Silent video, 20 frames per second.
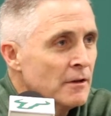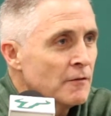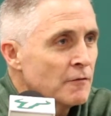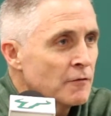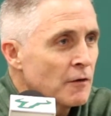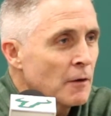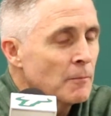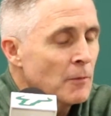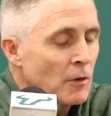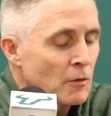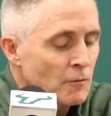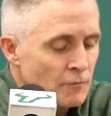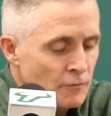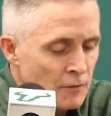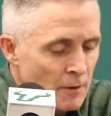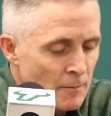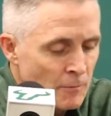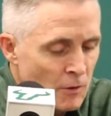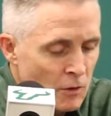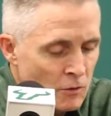from
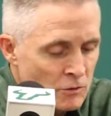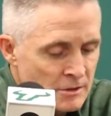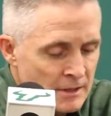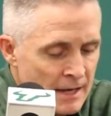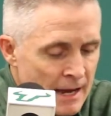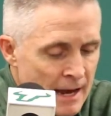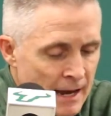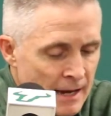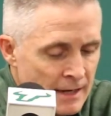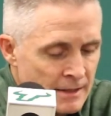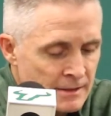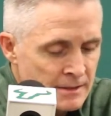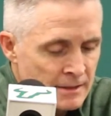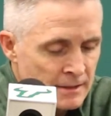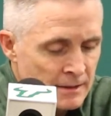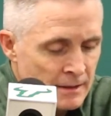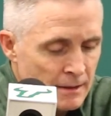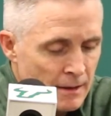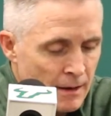those guys.